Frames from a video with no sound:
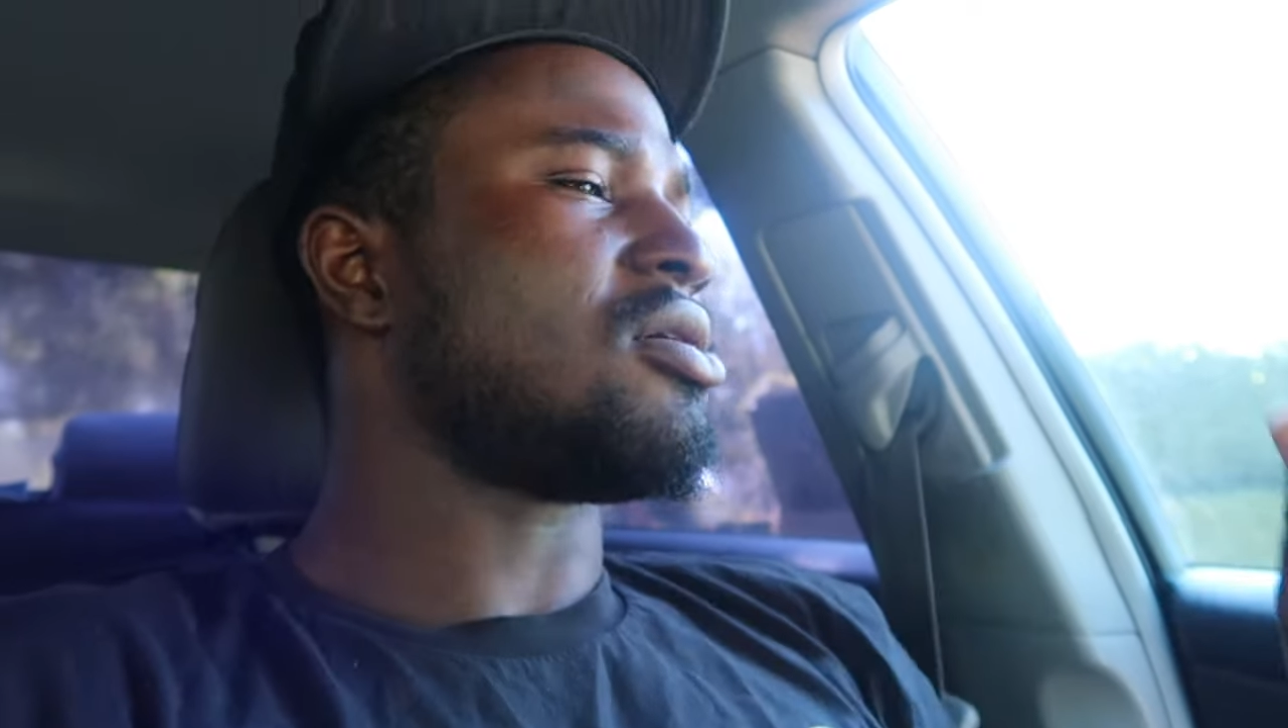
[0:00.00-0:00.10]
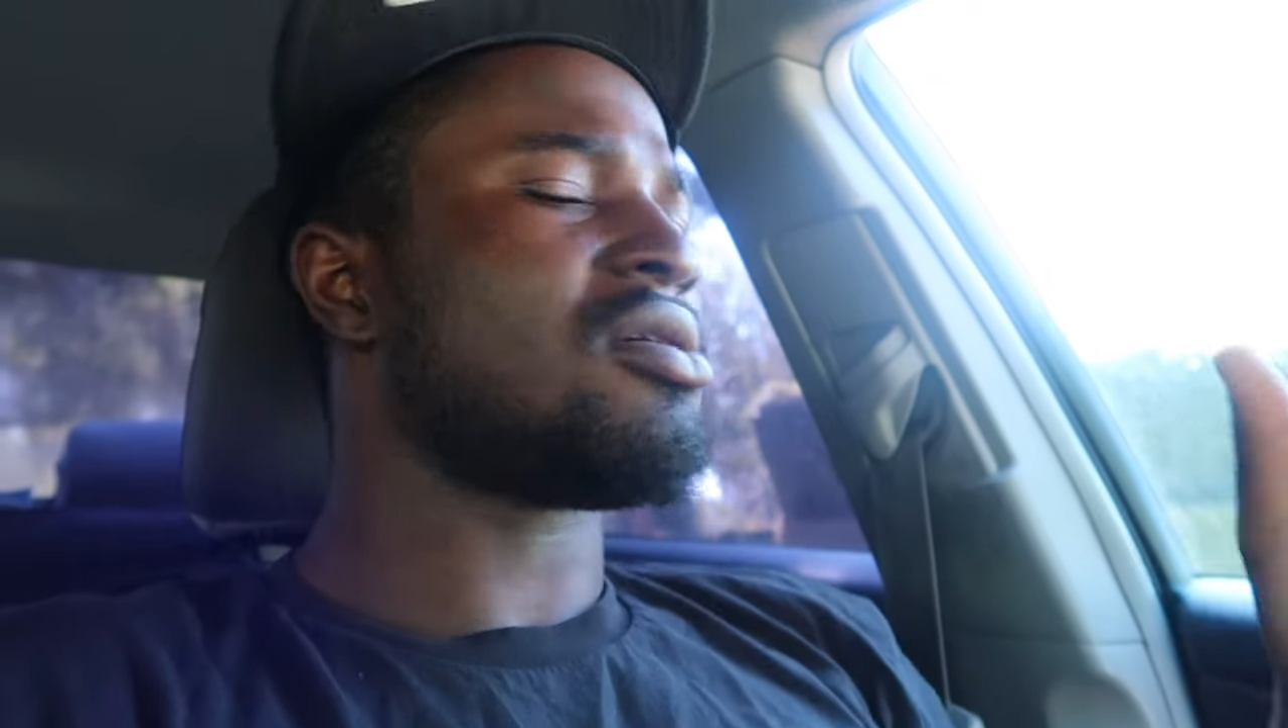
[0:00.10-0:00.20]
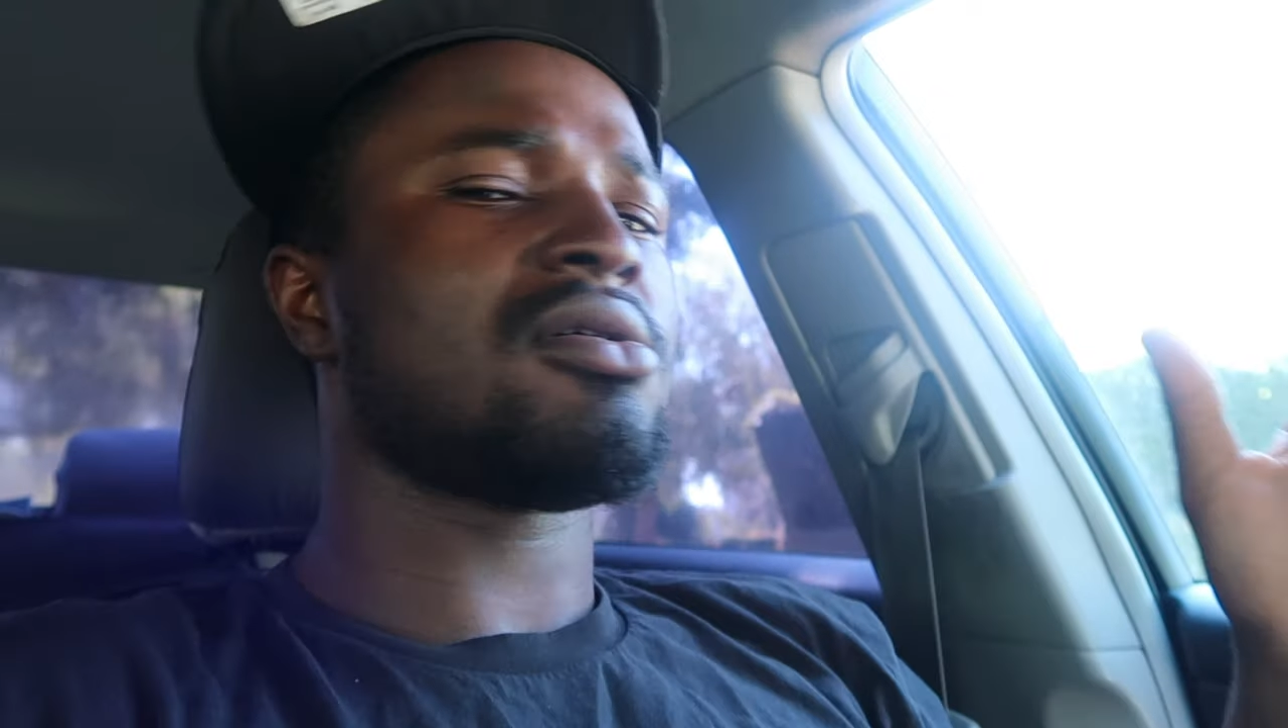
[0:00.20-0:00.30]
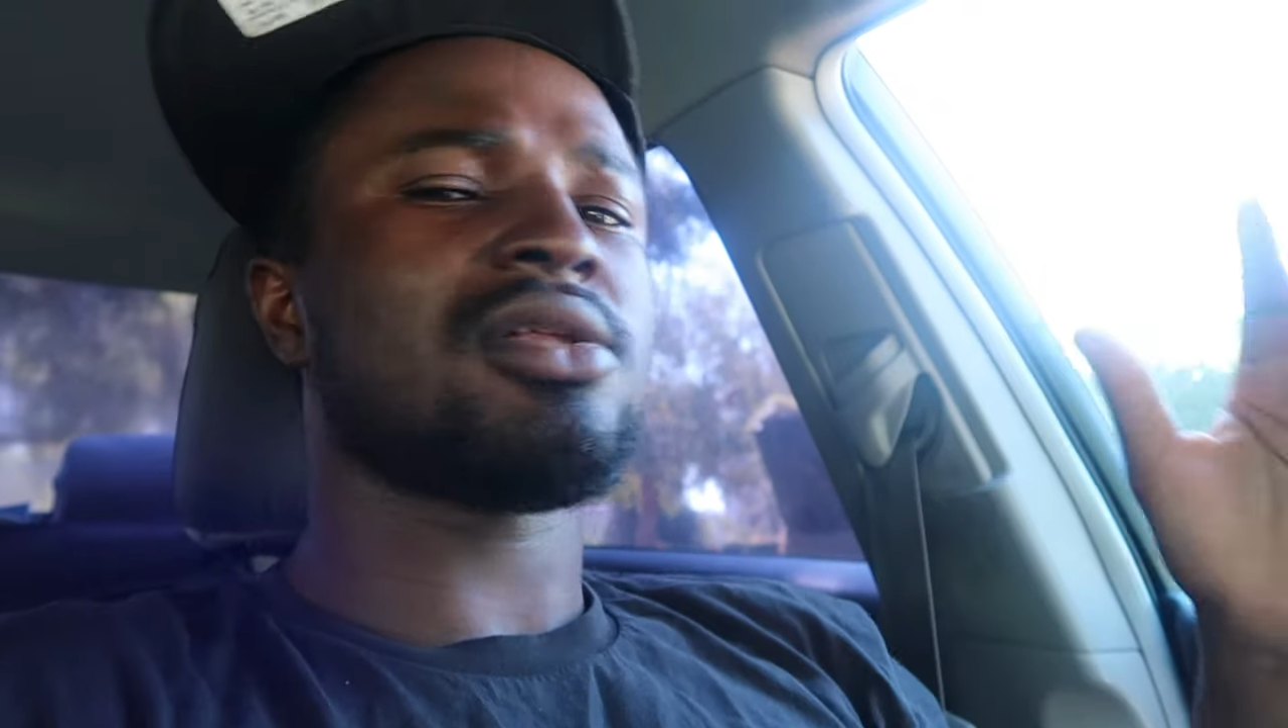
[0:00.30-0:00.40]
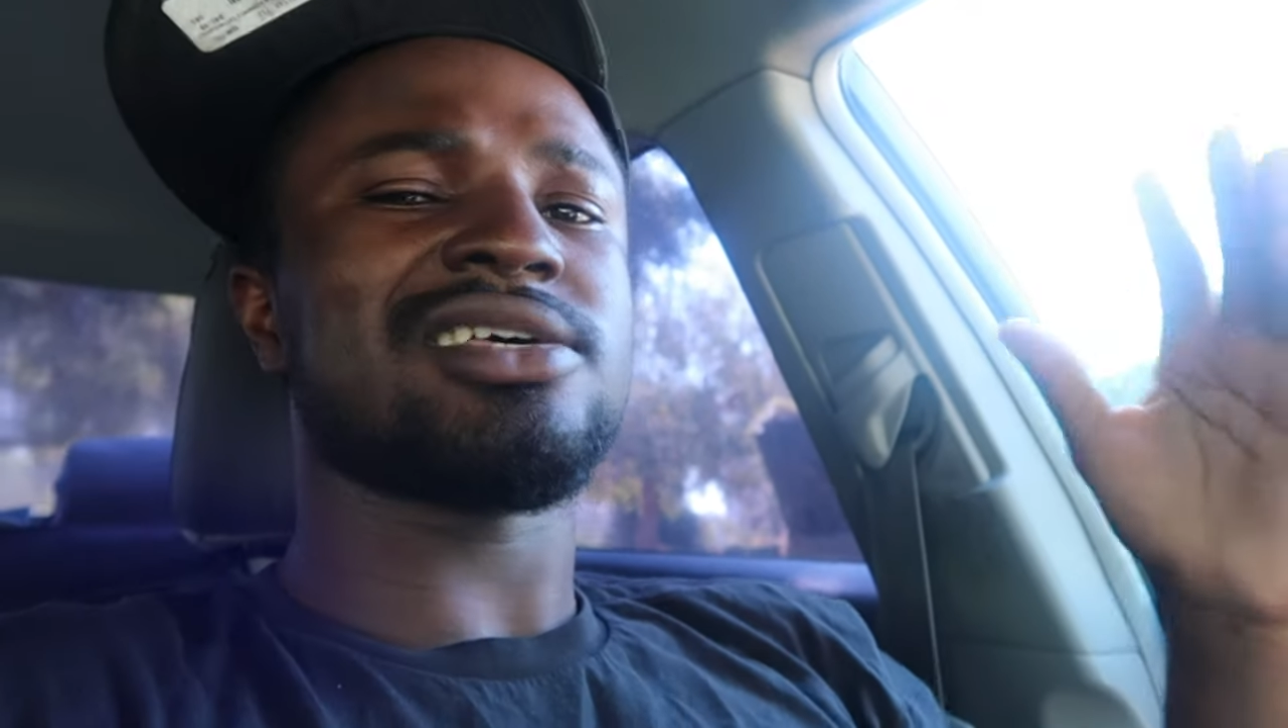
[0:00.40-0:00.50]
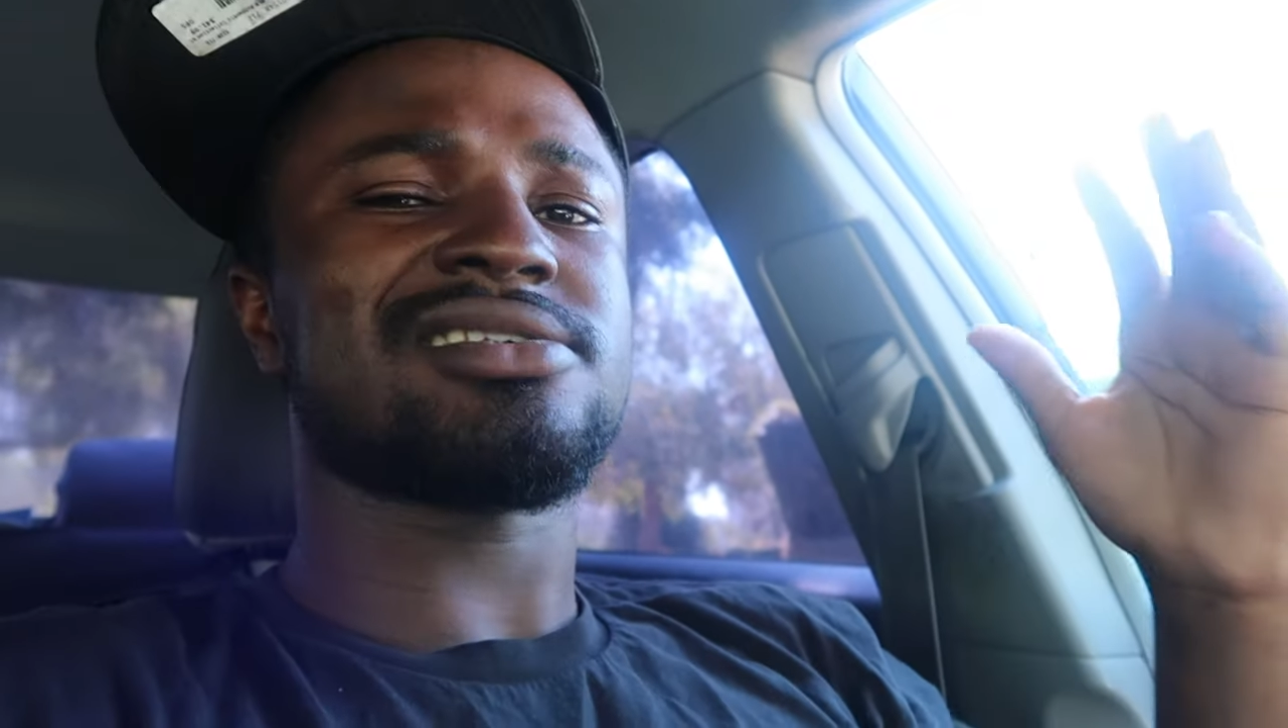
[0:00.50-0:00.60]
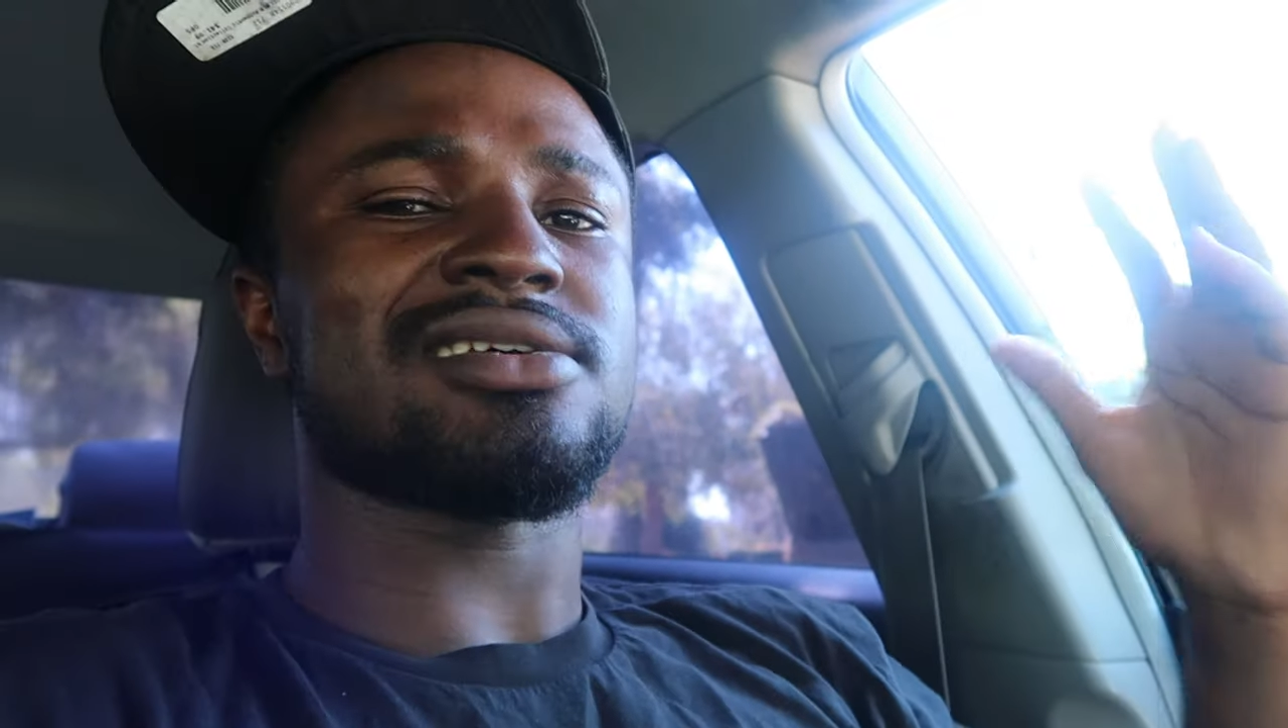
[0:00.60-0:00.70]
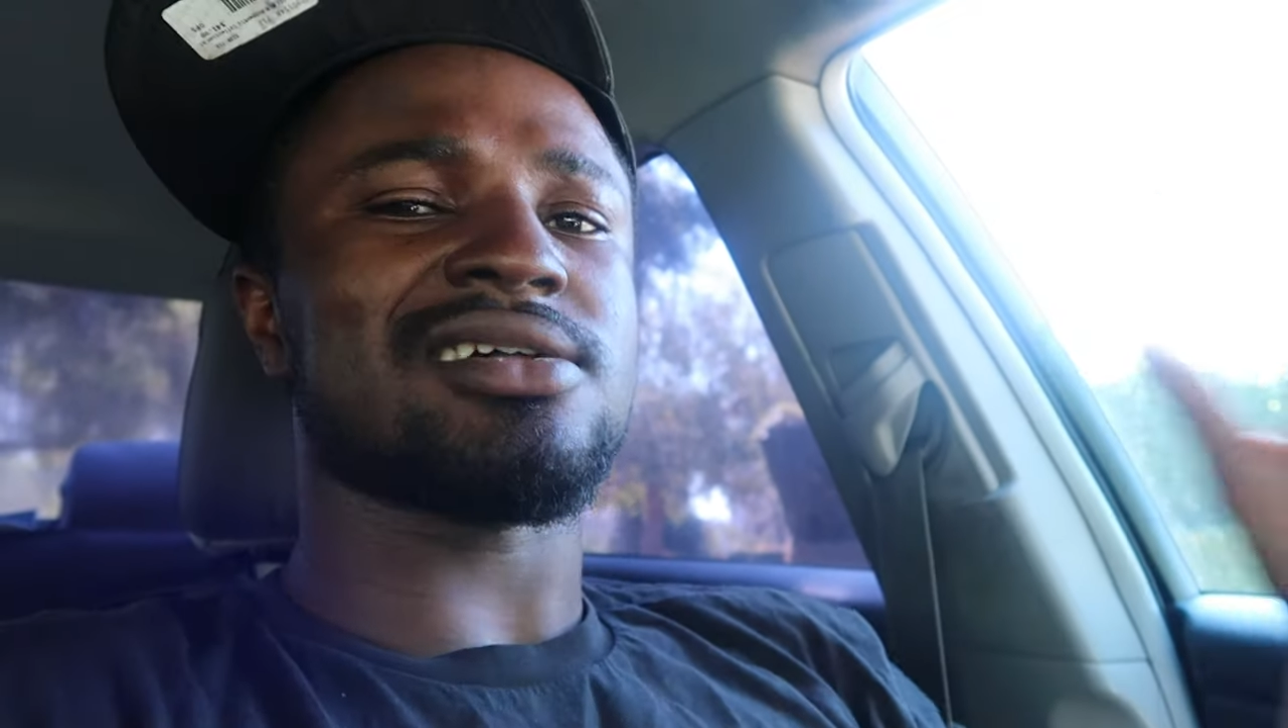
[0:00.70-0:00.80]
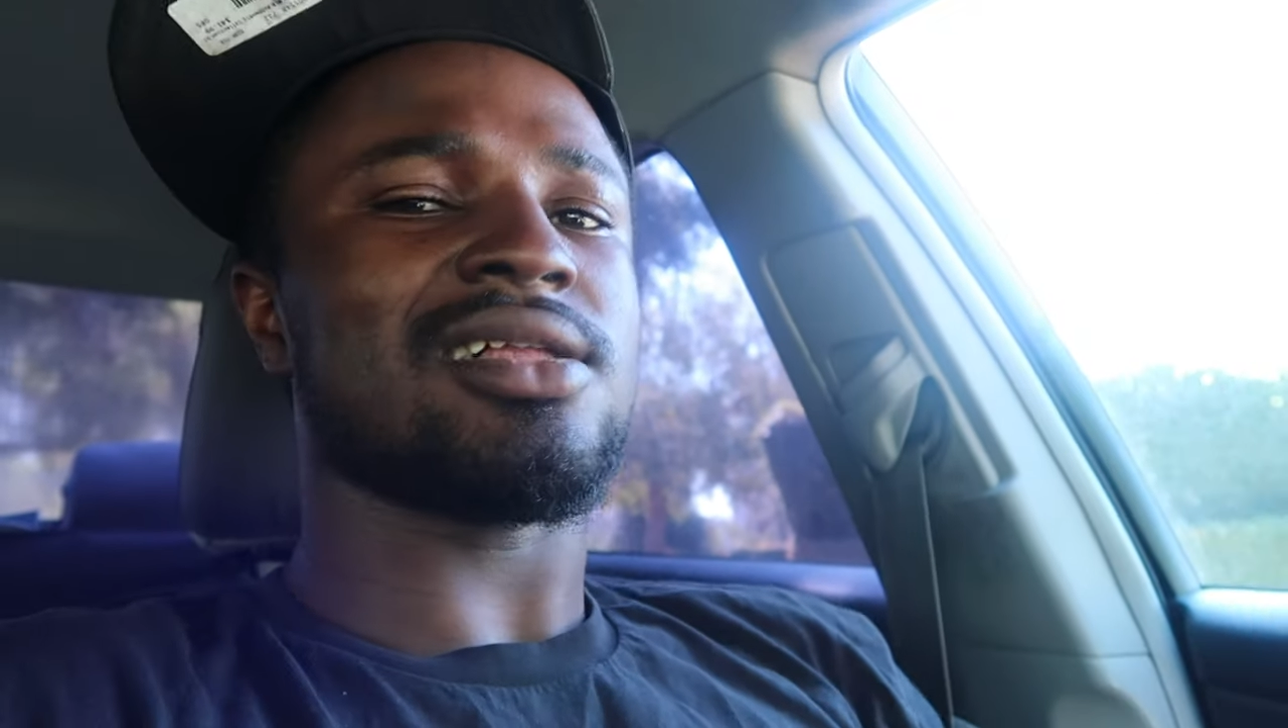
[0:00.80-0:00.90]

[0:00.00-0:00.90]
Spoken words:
All this